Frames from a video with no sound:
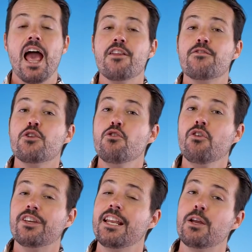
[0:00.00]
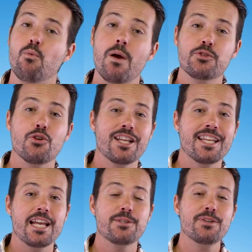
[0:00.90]
And if you're not getting website
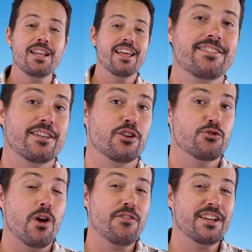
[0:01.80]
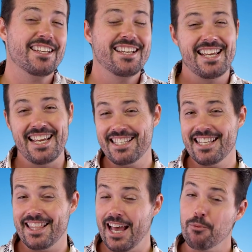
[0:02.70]
engagement, then your traffic
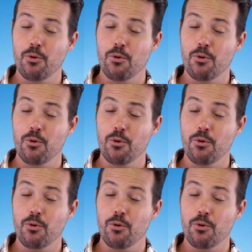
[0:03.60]
isn't that